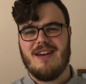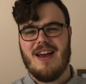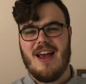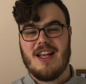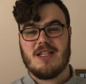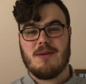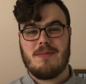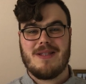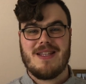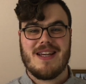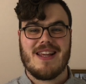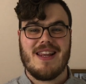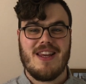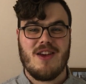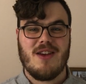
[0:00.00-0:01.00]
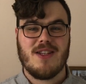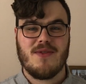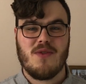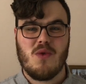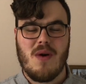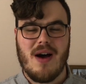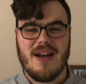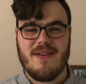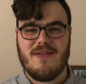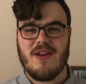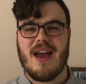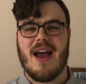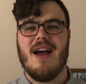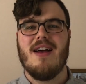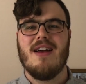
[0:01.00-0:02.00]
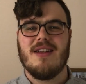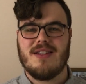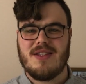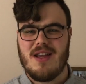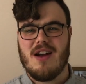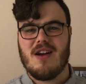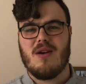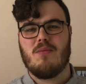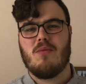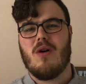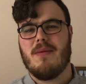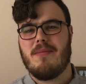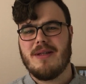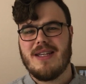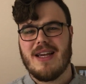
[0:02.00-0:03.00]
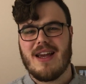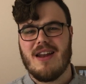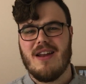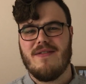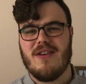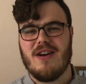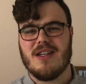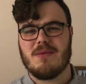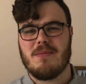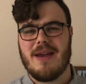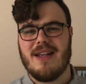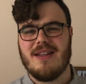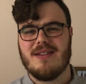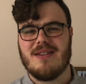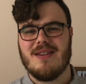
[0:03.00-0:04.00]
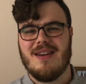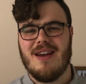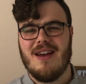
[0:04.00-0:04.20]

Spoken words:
It's a particularly useful one if you get stuck on what a particular verse means.